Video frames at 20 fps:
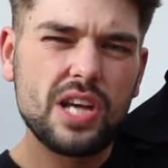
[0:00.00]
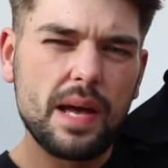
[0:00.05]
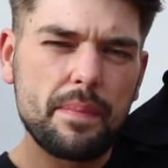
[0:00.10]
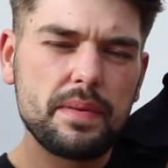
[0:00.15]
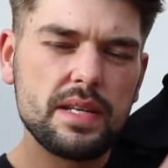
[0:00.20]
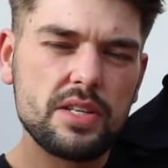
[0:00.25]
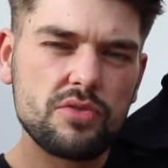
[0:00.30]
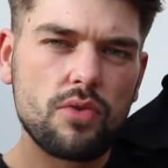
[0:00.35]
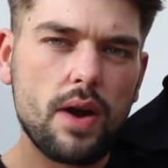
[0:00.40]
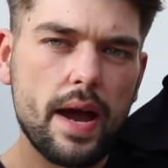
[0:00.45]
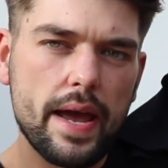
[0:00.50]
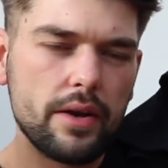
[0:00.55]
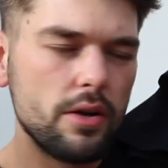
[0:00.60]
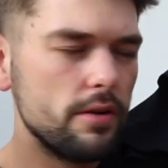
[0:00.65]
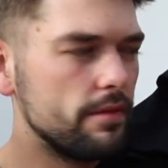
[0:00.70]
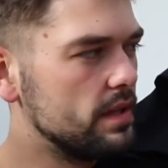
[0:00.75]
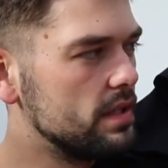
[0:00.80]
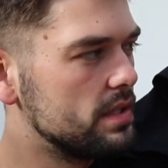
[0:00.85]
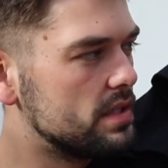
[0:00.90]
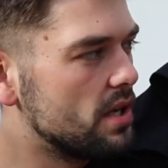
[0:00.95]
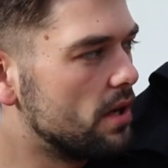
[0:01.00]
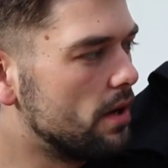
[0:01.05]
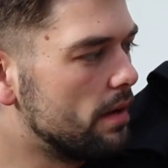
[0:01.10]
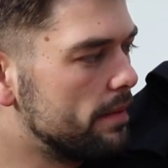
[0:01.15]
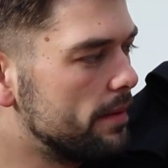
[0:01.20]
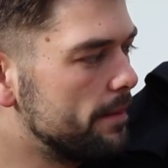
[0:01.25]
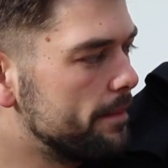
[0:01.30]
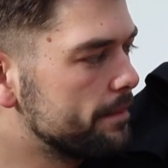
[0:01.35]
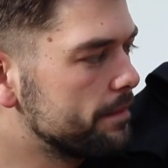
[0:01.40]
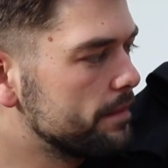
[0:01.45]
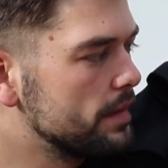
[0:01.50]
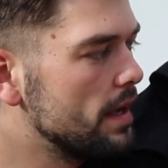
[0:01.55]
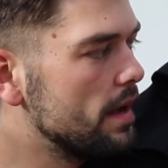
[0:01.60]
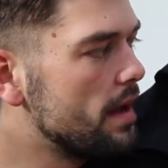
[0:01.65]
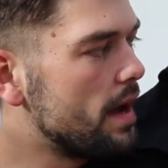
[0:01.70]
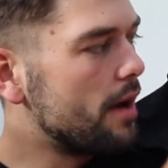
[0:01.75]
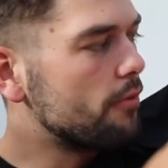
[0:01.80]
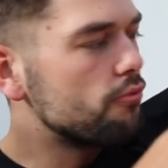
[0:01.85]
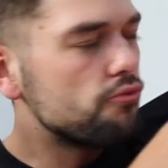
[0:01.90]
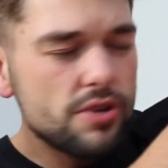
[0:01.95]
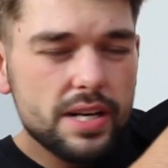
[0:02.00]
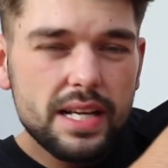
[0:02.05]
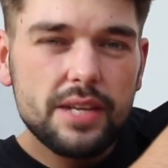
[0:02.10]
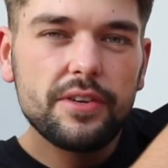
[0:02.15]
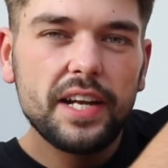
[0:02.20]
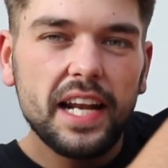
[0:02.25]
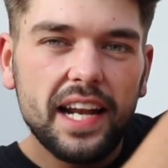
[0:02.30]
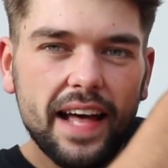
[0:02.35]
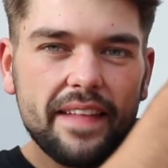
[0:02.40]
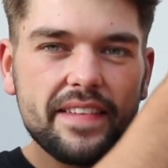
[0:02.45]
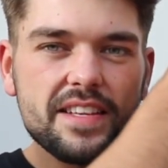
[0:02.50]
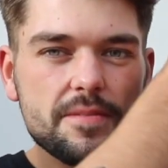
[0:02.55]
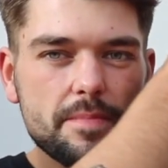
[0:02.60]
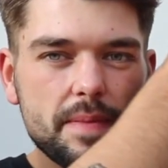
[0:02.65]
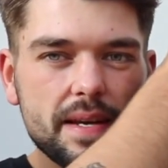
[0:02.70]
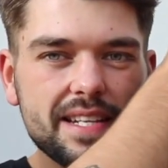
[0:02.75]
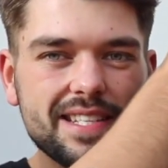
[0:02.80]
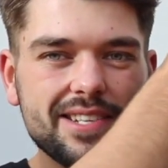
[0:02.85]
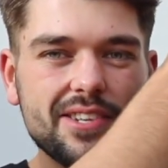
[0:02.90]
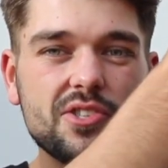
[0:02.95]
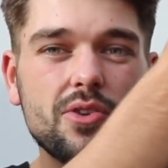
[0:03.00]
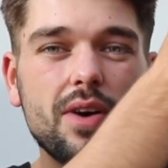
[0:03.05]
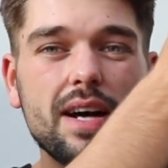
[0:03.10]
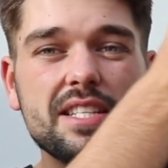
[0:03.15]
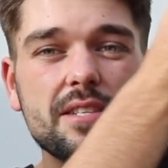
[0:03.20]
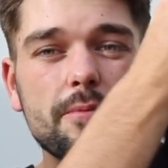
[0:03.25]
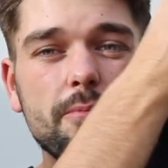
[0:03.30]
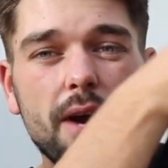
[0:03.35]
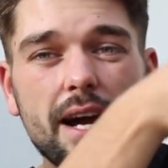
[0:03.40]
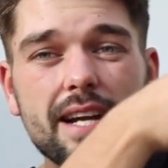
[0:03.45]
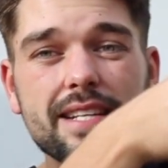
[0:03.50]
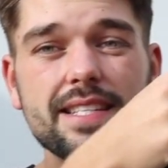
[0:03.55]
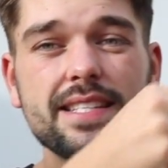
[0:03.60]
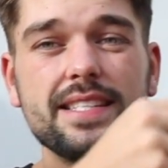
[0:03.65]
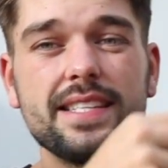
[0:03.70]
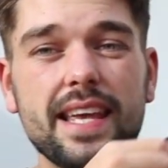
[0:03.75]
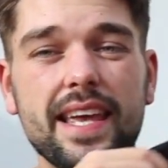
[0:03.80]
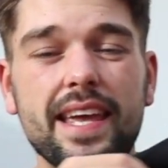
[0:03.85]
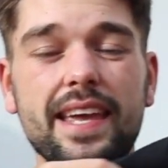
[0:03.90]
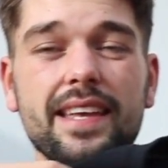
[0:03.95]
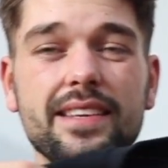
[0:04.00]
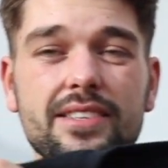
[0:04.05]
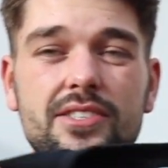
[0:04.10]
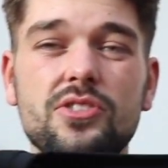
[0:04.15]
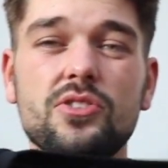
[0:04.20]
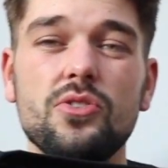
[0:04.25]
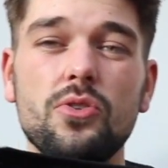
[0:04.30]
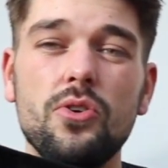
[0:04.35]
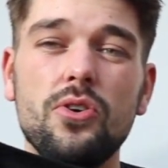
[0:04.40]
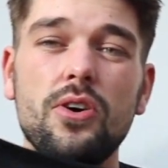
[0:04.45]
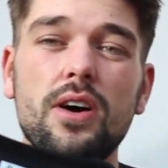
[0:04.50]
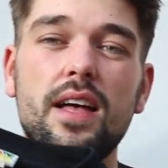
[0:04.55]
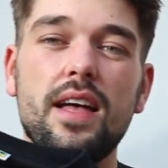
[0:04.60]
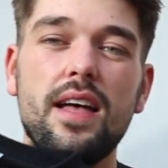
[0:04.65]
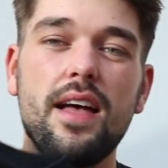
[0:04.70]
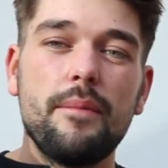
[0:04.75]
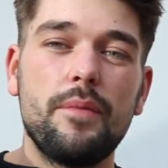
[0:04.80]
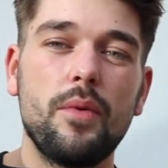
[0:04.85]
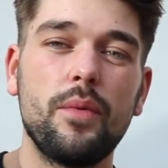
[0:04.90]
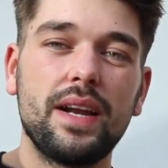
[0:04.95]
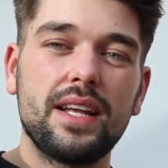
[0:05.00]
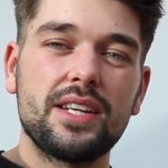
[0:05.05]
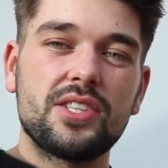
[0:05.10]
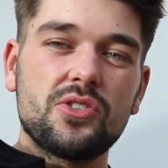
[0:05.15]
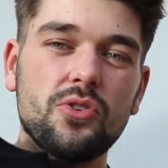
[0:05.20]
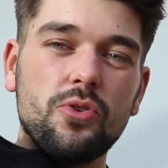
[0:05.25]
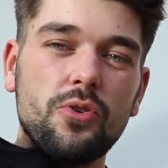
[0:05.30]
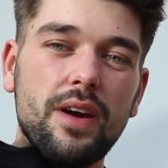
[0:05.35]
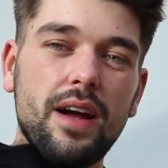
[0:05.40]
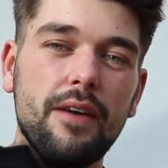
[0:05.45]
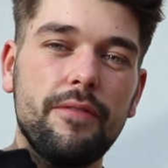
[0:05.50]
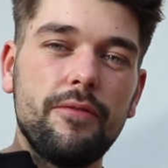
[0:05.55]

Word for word: Japanese writing over the top. I really, really like this piece. I was quite surprised to see it in store, but when I saw it, I